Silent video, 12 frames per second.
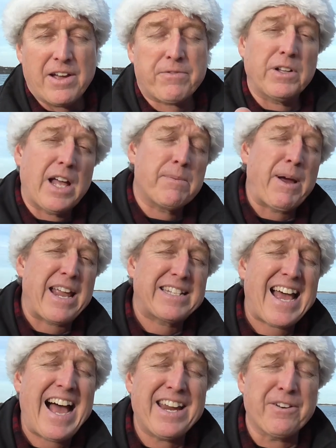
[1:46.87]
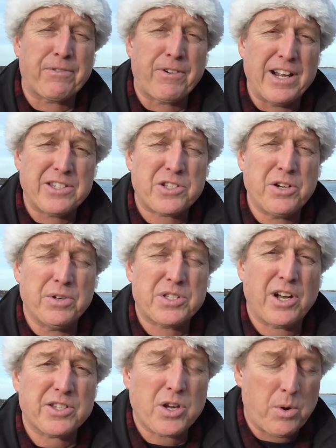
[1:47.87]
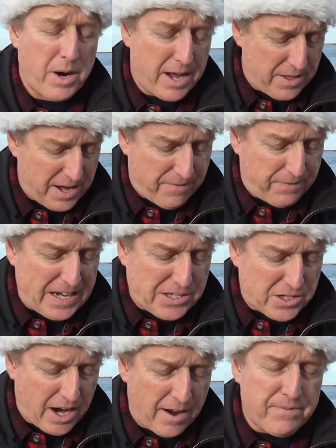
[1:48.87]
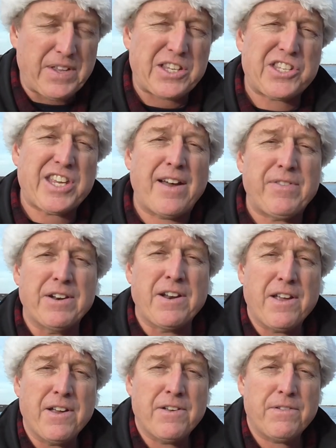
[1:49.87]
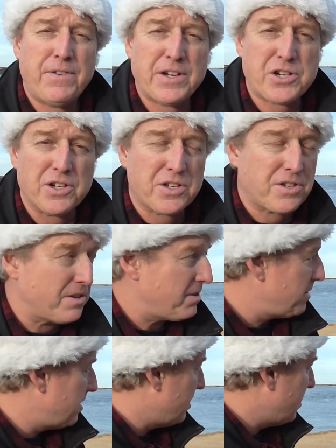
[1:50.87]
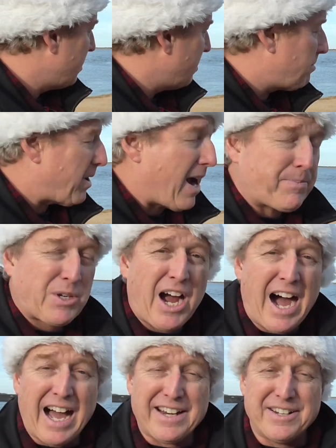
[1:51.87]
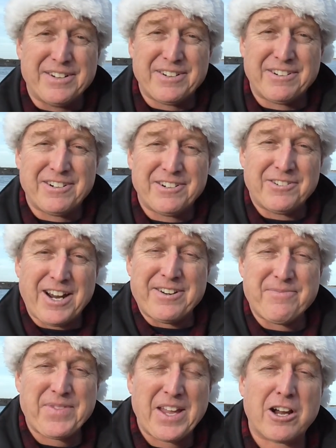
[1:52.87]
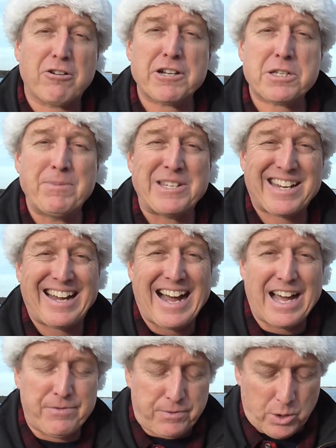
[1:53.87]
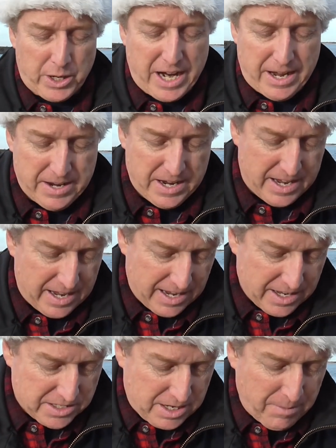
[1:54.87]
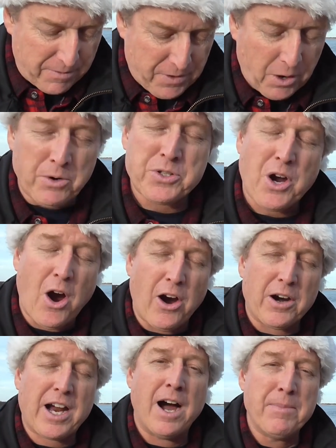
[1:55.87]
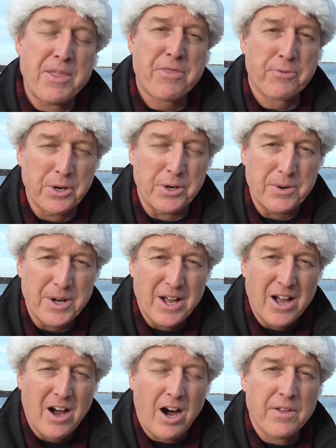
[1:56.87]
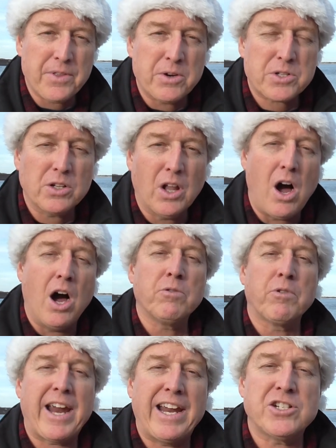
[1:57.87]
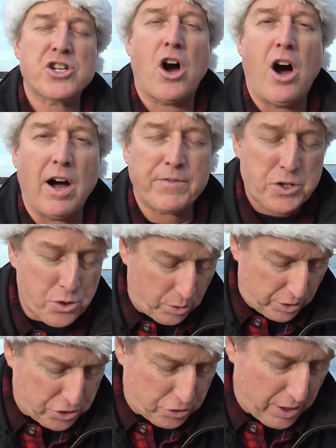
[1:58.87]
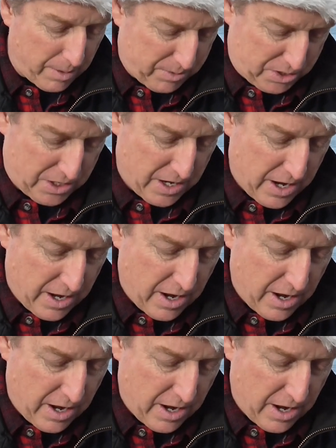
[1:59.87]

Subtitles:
And for a lot of my Italian friends too, it's also the Feast of the Seven Fishes. Perhaps cod, right? A Christmas cod for you. Some of those are coming through on those long range offshore trips.